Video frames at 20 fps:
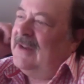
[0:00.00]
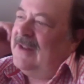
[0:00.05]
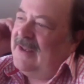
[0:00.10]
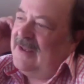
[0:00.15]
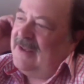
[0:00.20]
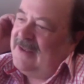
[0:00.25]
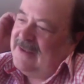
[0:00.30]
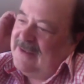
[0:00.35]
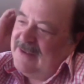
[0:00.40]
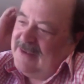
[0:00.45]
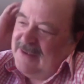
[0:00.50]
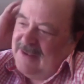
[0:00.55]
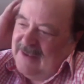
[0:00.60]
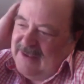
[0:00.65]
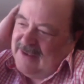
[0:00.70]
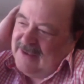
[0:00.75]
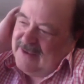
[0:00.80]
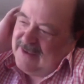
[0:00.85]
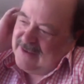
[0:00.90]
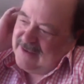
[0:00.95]
Uh,
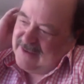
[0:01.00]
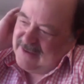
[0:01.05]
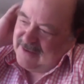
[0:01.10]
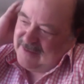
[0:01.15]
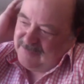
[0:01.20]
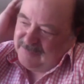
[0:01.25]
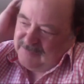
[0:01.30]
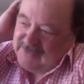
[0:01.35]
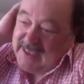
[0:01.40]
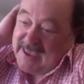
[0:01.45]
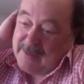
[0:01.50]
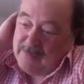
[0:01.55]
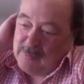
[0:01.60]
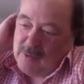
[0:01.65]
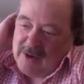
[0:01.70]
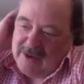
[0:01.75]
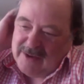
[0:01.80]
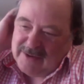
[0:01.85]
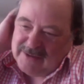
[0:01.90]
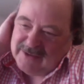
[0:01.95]
um,
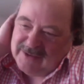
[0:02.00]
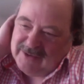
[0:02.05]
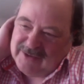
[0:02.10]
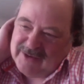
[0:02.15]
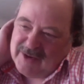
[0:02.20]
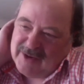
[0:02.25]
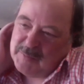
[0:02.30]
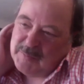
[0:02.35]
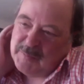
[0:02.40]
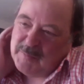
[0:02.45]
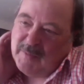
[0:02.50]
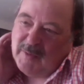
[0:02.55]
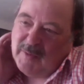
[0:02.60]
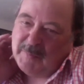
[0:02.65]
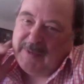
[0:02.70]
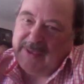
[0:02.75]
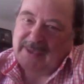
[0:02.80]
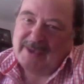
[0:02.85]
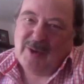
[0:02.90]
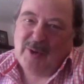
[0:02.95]
network, you know,
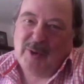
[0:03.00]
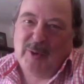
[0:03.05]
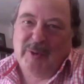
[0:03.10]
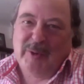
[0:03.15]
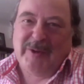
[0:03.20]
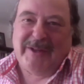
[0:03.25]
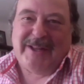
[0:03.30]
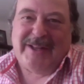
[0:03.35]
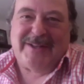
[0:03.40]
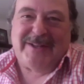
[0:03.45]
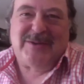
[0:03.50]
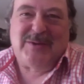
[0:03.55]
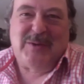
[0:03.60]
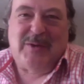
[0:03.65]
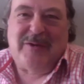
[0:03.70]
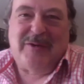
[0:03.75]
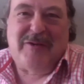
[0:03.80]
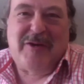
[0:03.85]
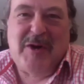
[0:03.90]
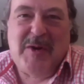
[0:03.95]
being hauled into
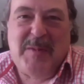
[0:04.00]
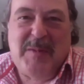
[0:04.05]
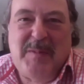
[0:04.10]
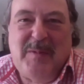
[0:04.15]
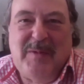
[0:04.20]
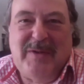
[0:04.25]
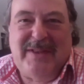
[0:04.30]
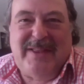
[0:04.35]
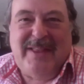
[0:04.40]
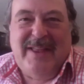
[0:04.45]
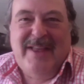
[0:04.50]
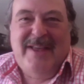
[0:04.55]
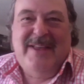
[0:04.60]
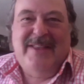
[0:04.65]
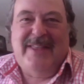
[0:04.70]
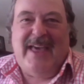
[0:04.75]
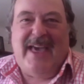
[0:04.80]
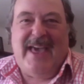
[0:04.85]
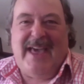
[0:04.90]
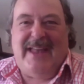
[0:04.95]
a room with
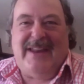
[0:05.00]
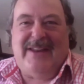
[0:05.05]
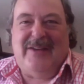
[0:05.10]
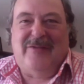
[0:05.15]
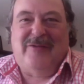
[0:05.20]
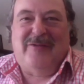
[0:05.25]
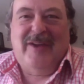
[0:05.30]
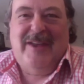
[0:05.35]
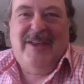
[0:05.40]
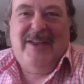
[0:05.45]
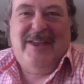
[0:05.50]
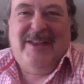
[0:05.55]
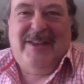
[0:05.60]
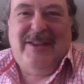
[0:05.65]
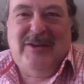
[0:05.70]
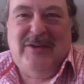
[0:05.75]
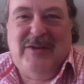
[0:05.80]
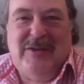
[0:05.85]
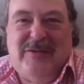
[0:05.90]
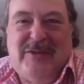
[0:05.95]
the head of
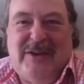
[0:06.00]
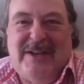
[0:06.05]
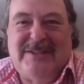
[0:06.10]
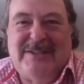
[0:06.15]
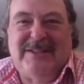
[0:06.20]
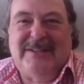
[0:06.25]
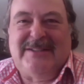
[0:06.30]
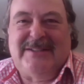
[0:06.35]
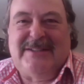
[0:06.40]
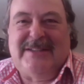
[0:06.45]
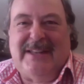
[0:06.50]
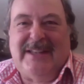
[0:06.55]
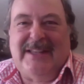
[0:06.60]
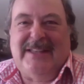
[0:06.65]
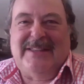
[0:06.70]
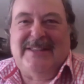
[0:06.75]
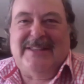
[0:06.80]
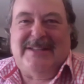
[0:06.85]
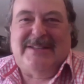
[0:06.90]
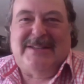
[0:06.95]
Universal sitting
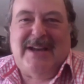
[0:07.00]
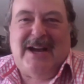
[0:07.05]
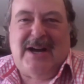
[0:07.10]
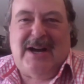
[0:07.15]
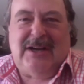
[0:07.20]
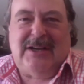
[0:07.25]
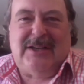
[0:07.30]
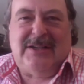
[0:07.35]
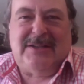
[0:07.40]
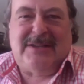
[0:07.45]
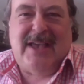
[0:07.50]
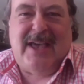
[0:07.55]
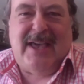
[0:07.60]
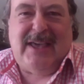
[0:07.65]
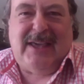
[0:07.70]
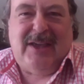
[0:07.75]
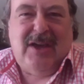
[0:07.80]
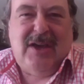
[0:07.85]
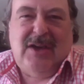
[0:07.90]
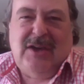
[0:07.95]
in the dark
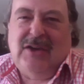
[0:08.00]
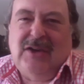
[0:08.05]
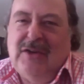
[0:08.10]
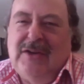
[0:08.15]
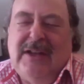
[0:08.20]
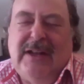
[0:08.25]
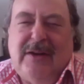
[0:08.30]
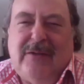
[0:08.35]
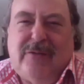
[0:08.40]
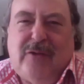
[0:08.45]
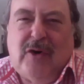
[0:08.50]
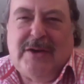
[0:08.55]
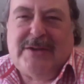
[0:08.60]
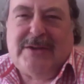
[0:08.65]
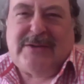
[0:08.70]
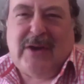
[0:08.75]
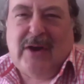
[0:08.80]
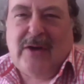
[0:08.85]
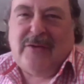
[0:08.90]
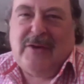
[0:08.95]
saying, you need a
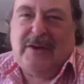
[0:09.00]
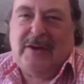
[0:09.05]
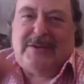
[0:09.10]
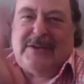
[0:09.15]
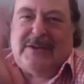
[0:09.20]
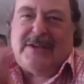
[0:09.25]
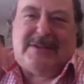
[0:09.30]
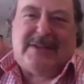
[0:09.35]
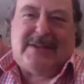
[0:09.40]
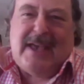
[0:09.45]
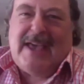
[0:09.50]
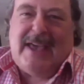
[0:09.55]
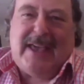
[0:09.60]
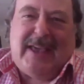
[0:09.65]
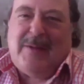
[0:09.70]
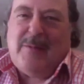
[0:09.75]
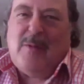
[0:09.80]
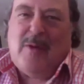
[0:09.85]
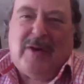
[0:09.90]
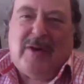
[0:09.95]
voiceover to
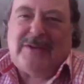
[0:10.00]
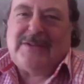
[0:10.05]
say what's